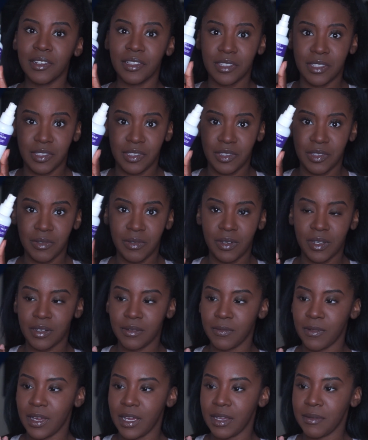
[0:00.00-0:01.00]
This is
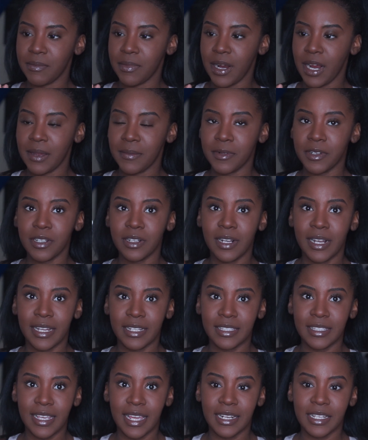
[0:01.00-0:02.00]
2-in-1 primer
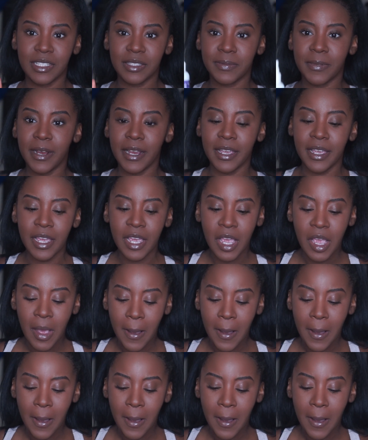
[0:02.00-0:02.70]
and setting spray,